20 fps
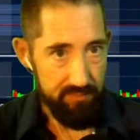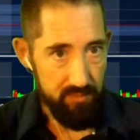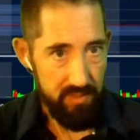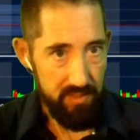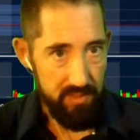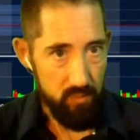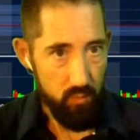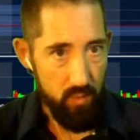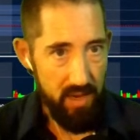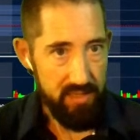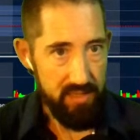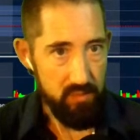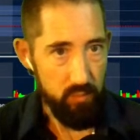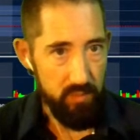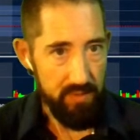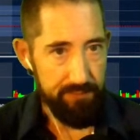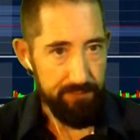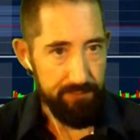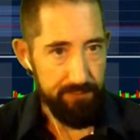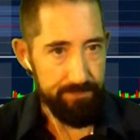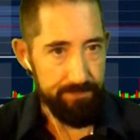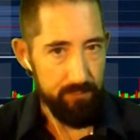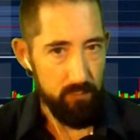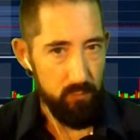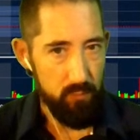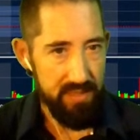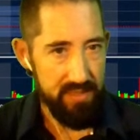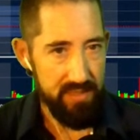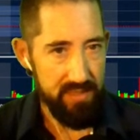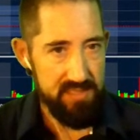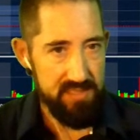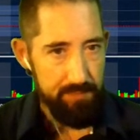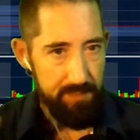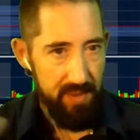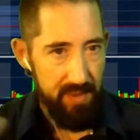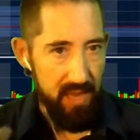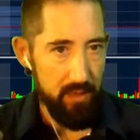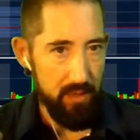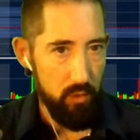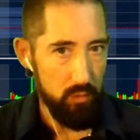Like, why did we, why did
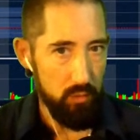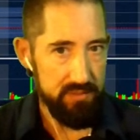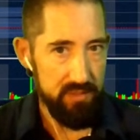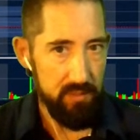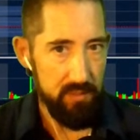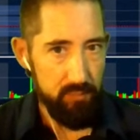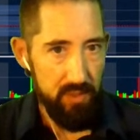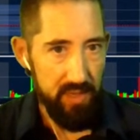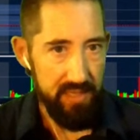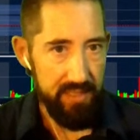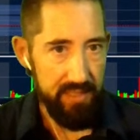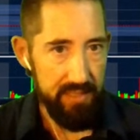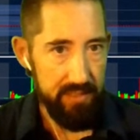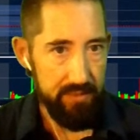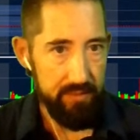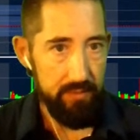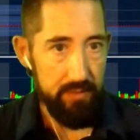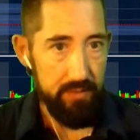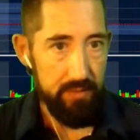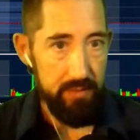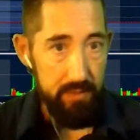SPY hold up right here?